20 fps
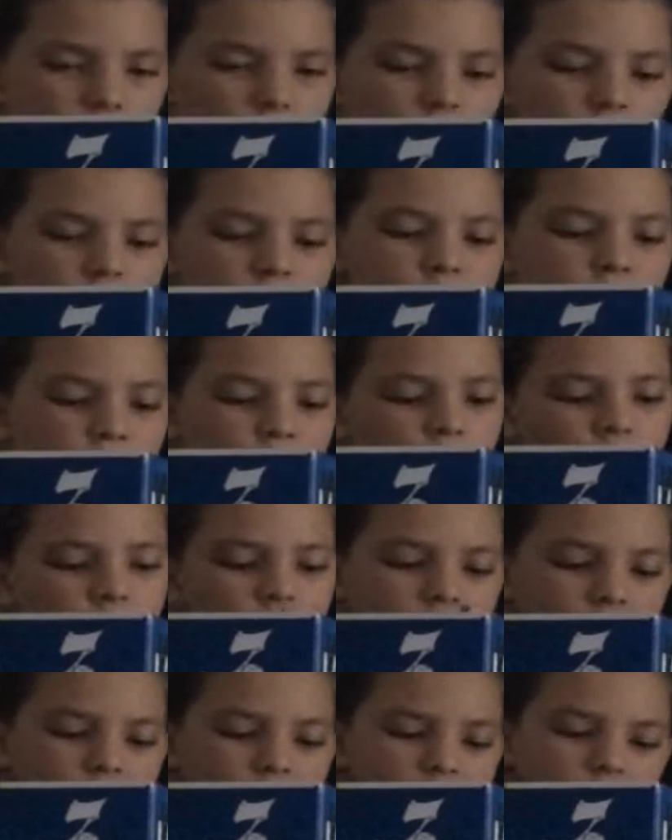I'm
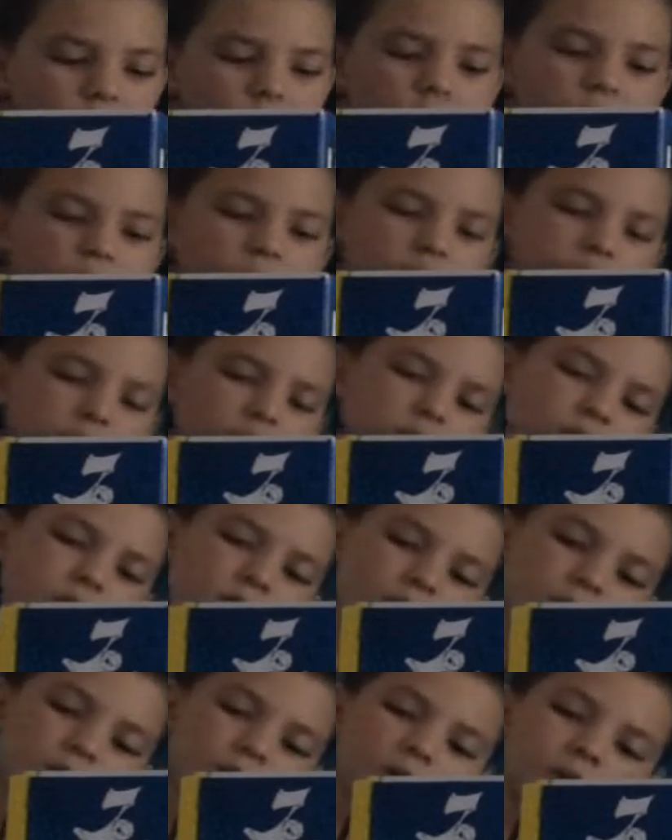going to write
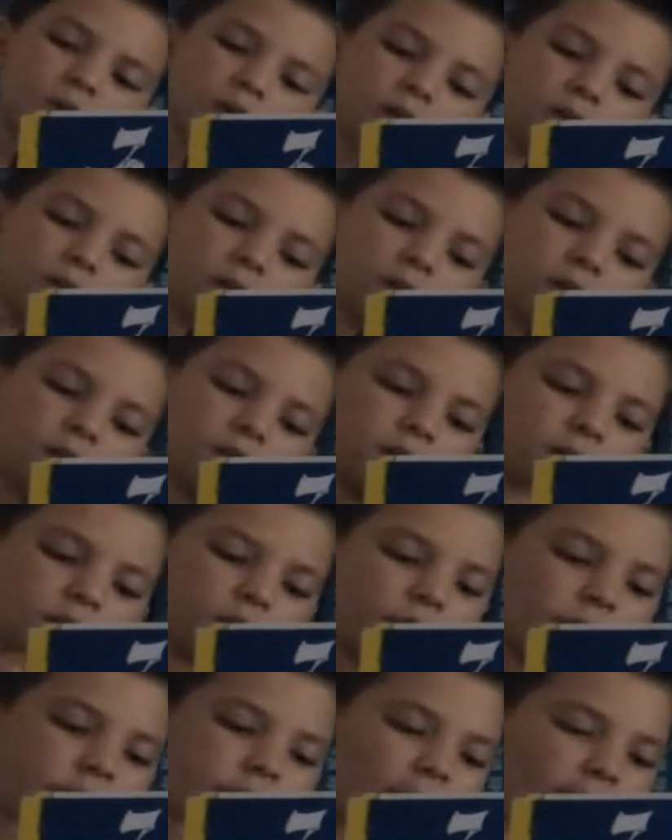
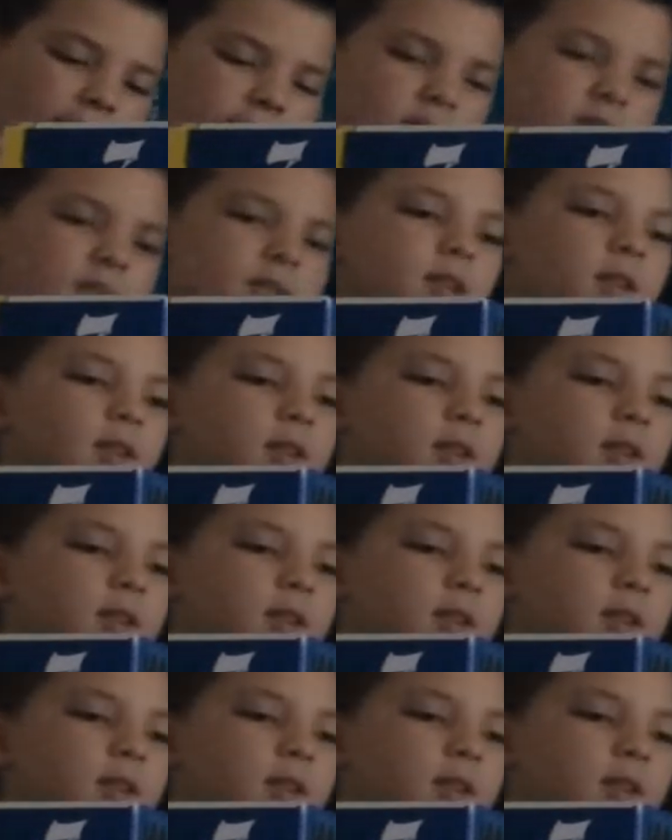that.